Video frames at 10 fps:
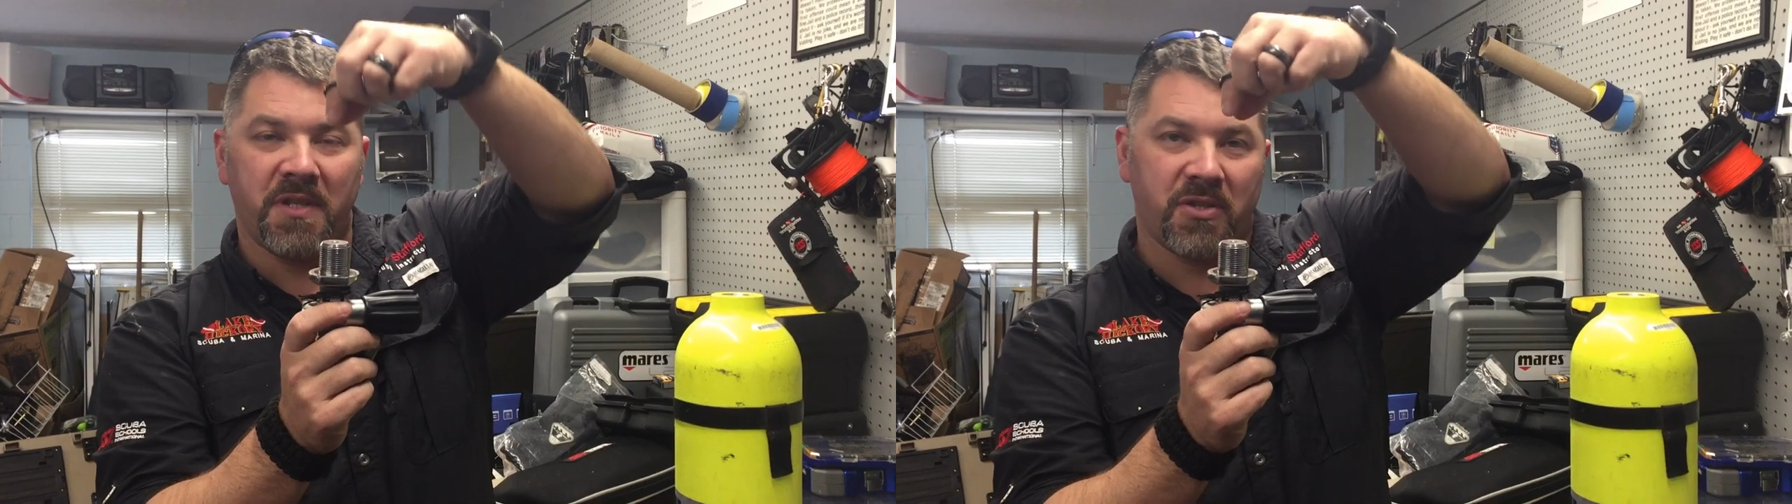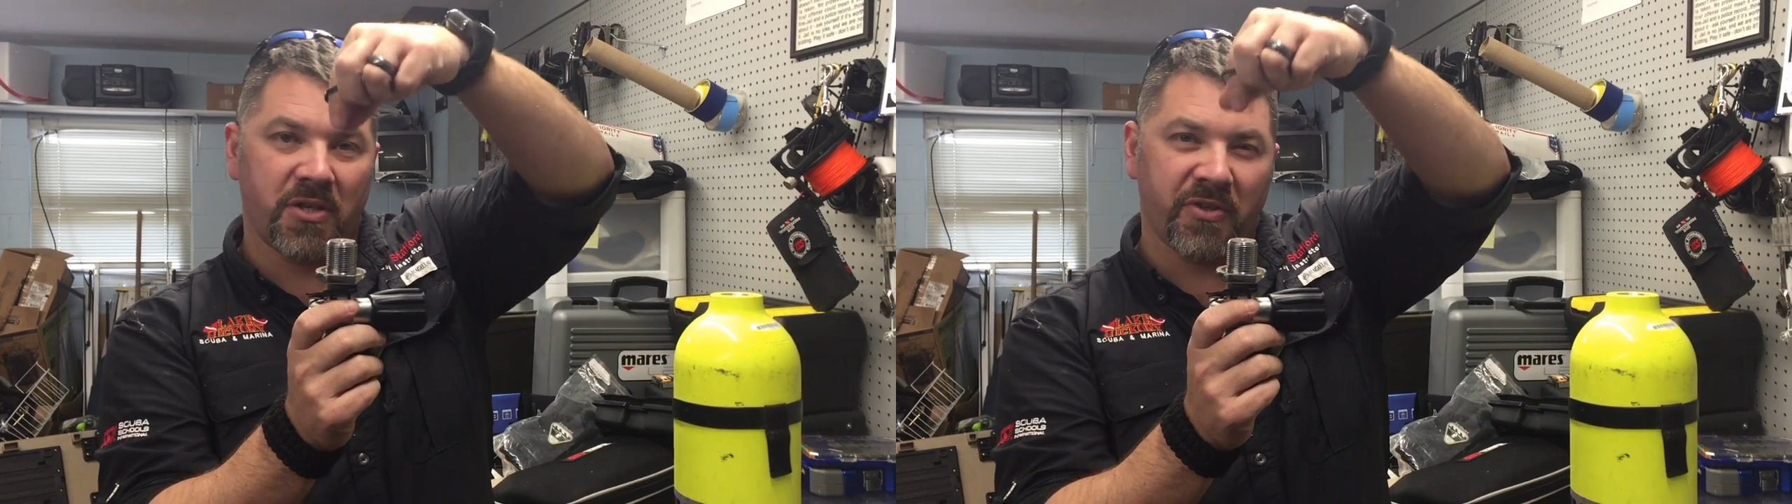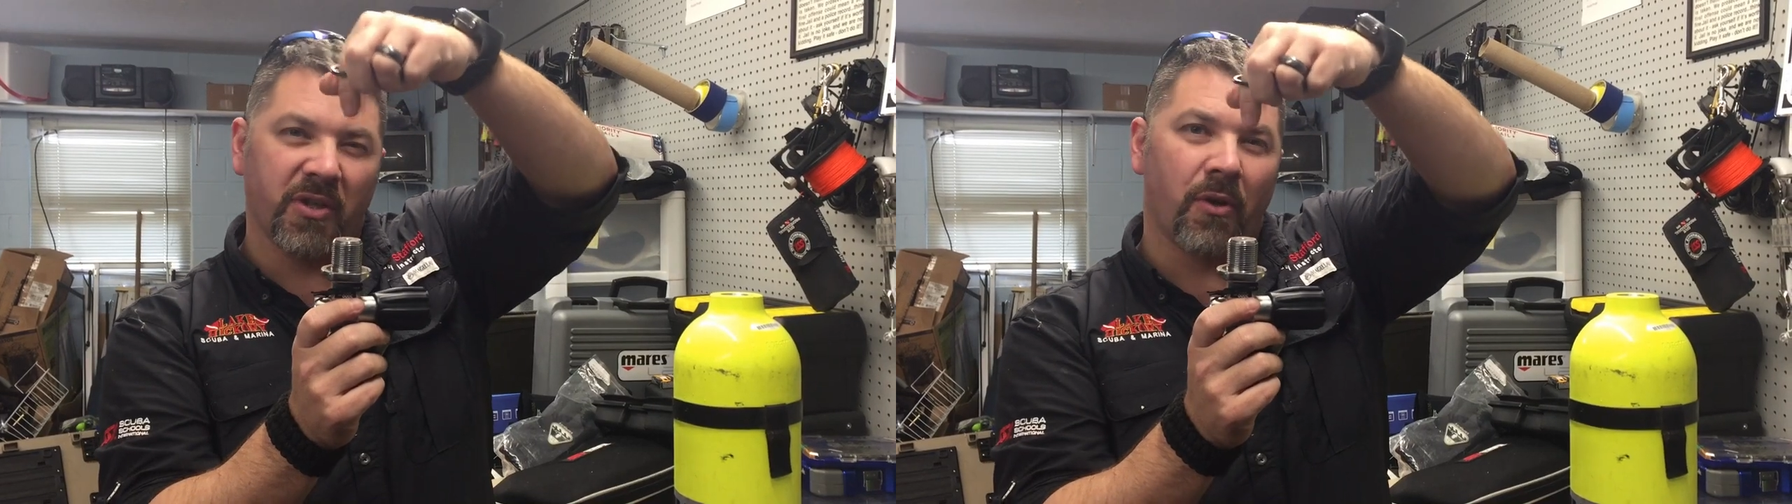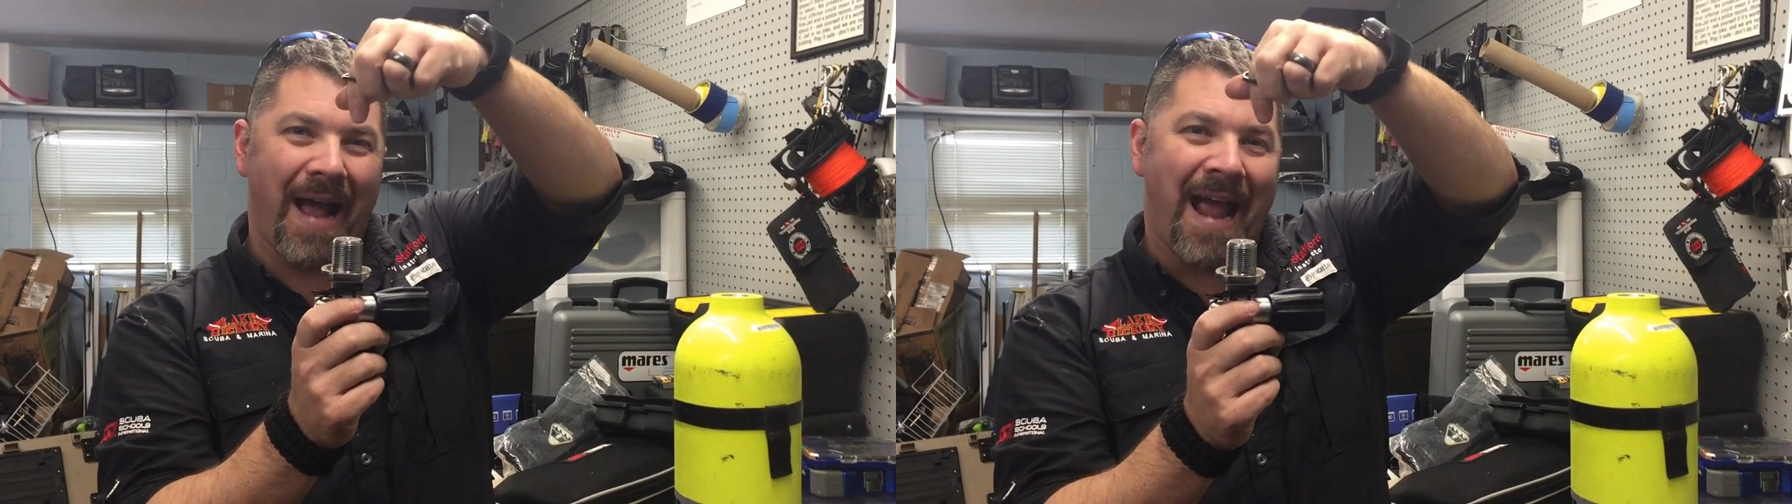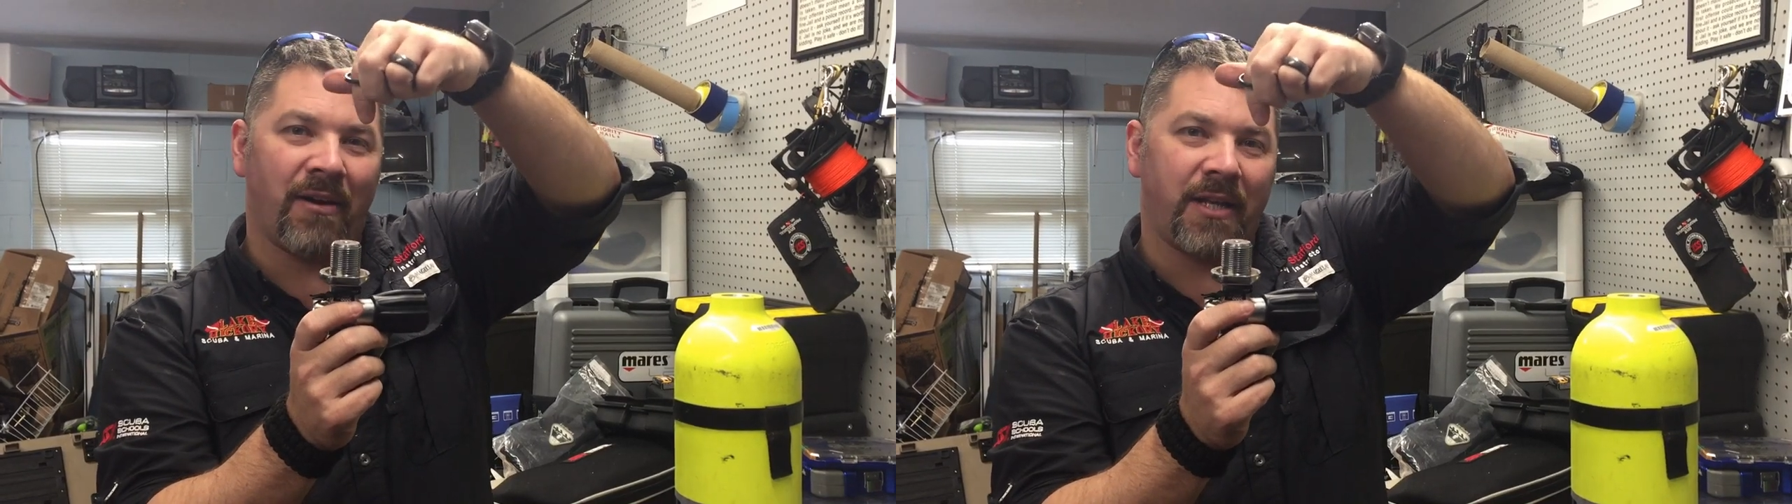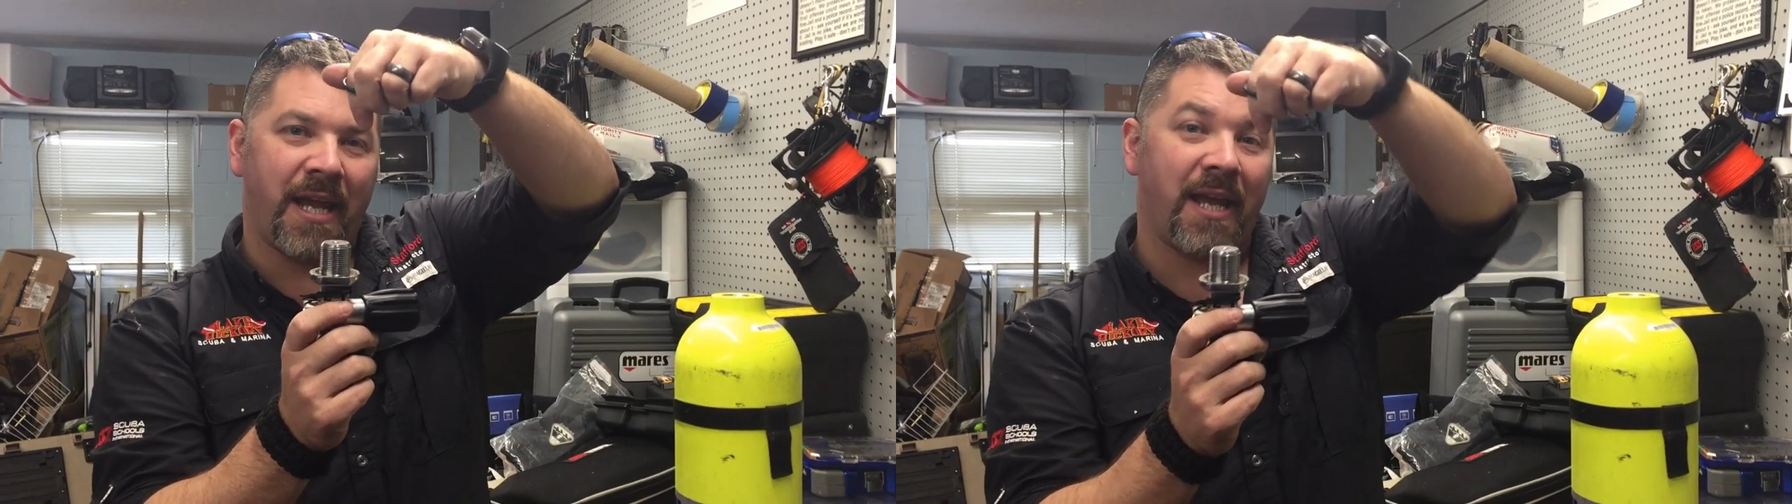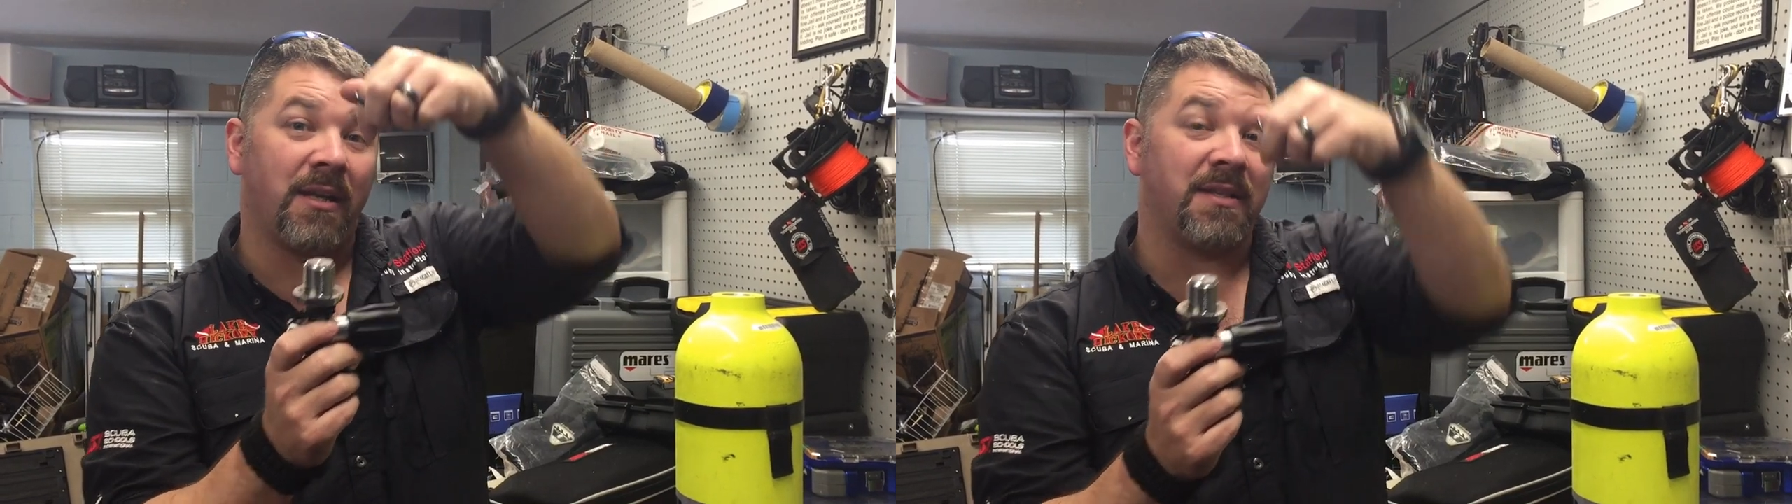it's just a little Allen head.